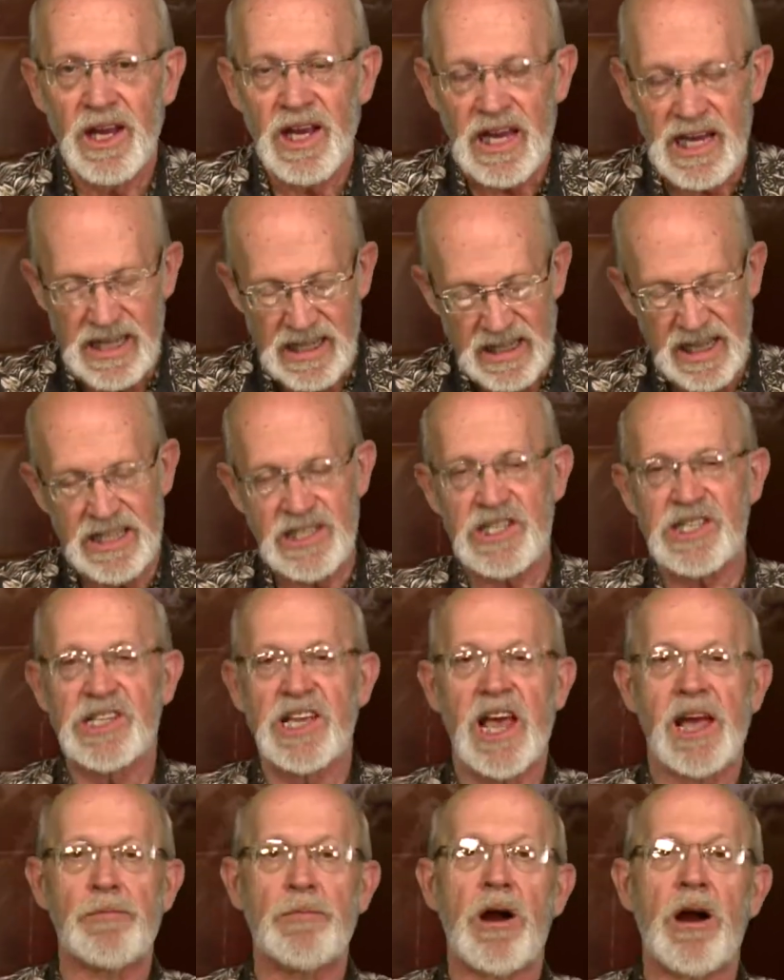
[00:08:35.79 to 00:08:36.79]
He lets
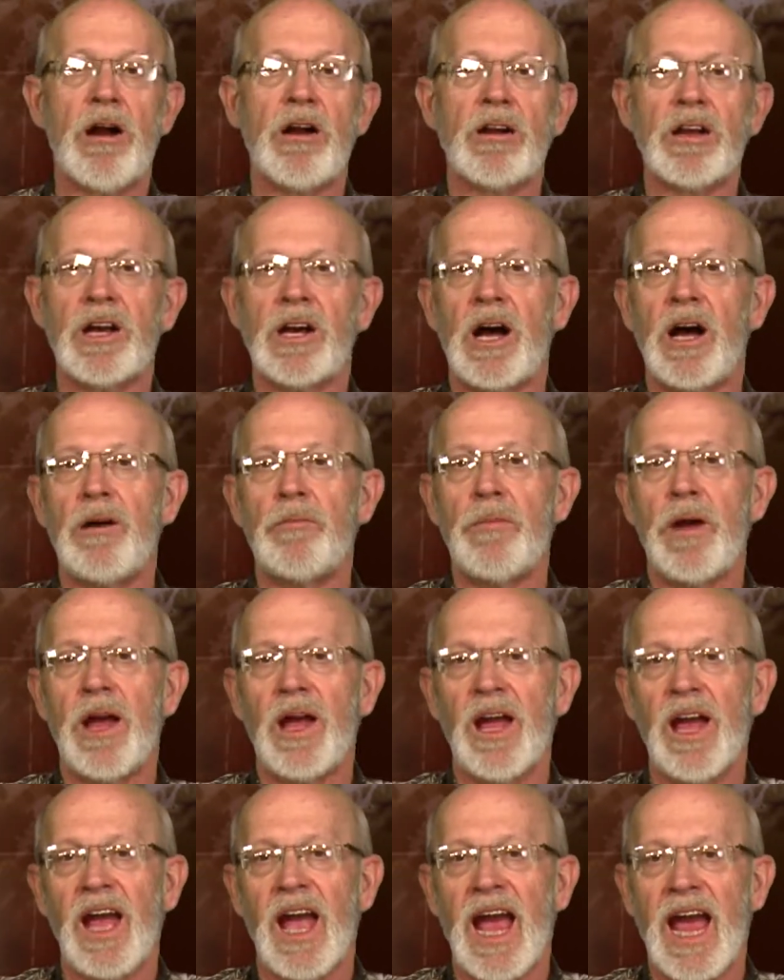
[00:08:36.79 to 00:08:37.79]
Tamar come,
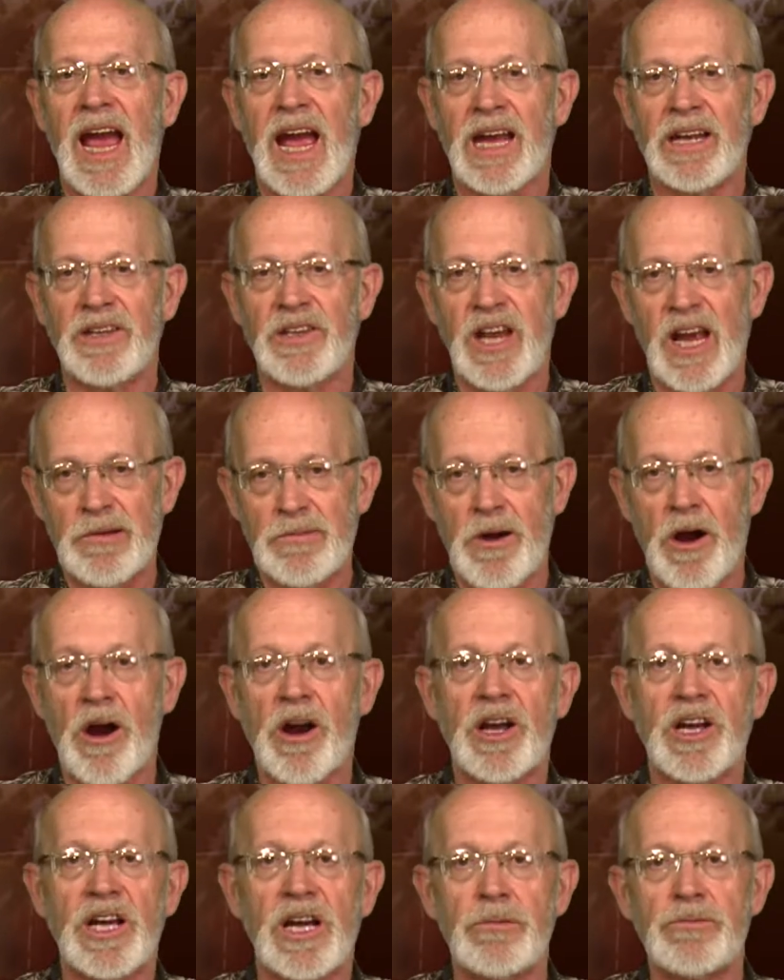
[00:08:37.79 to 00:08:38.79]
and
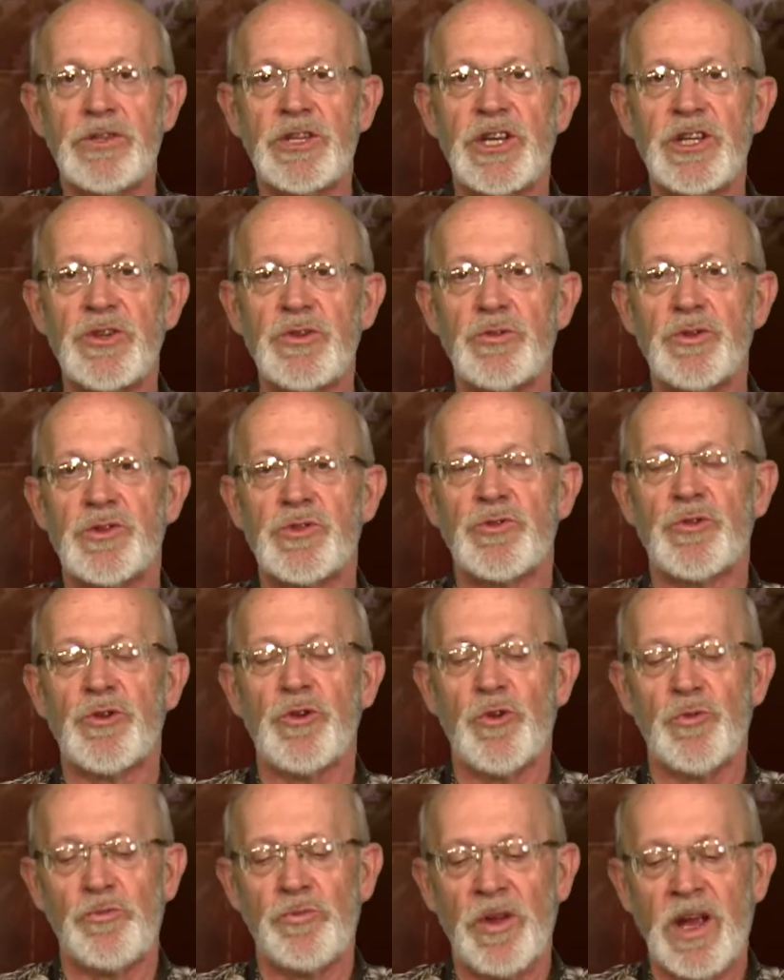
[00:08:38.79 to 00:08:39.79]
Tamar comes into his
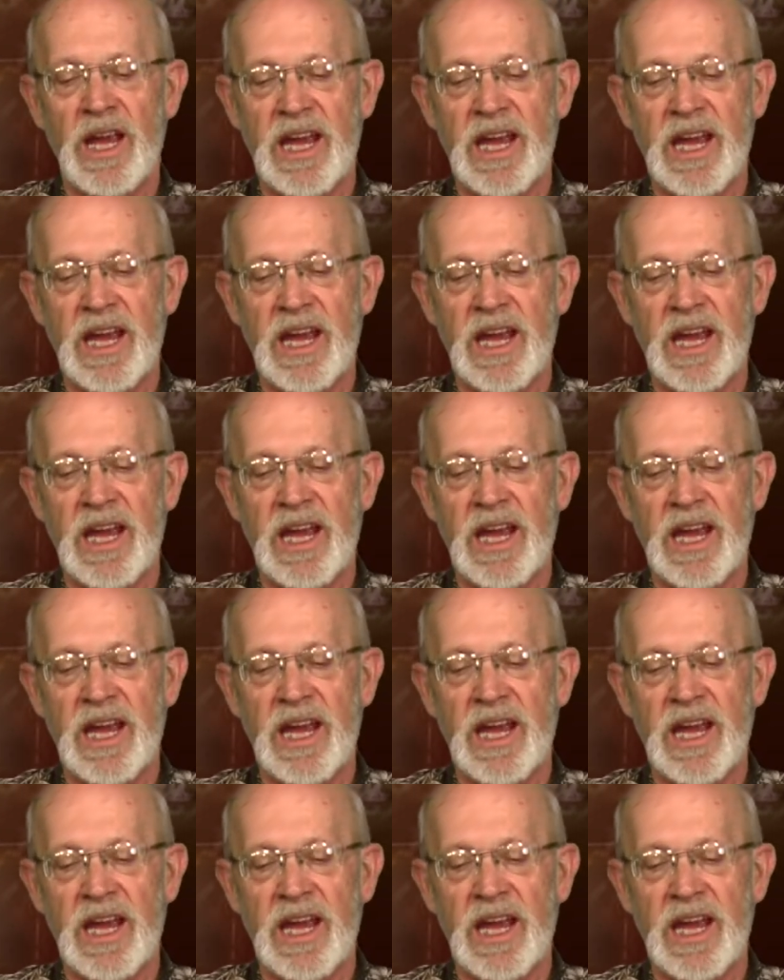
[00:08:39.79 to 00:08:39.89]
room.